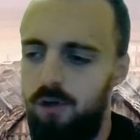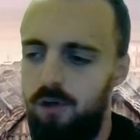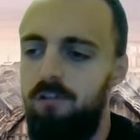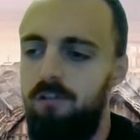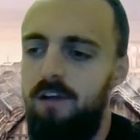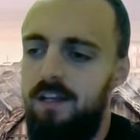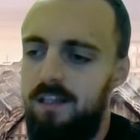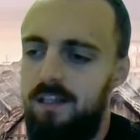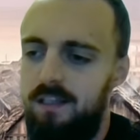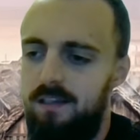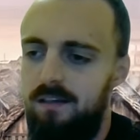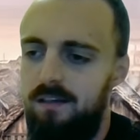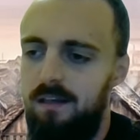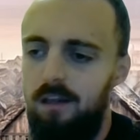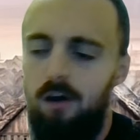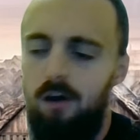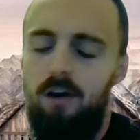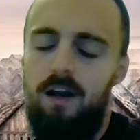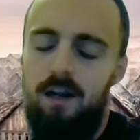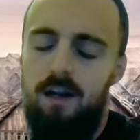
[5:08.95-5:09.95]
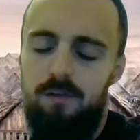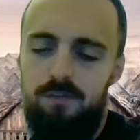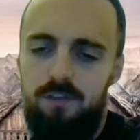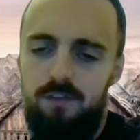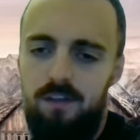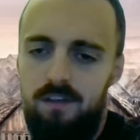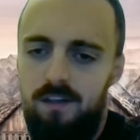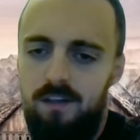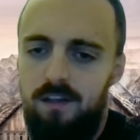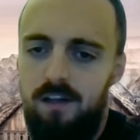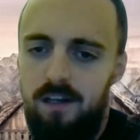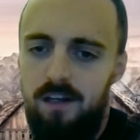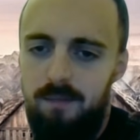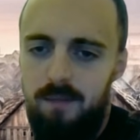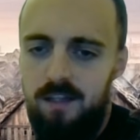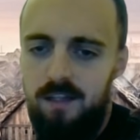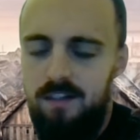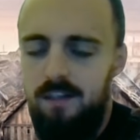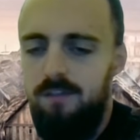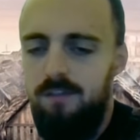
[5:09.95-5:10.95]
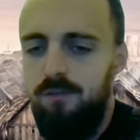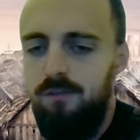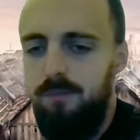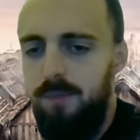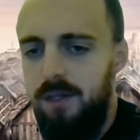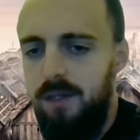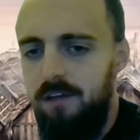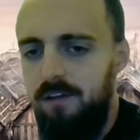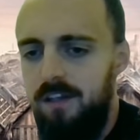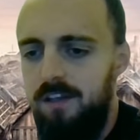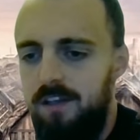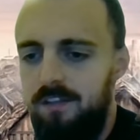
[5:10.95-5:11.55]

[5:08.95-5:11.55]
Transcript: already long after the early medieval period